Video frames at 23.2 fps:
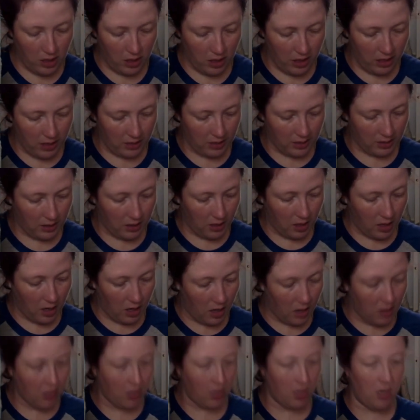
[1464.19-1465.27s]
this
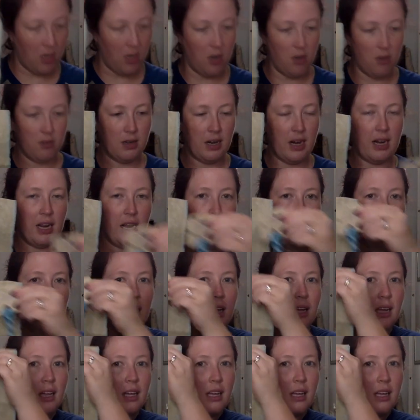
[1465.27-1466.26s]
color already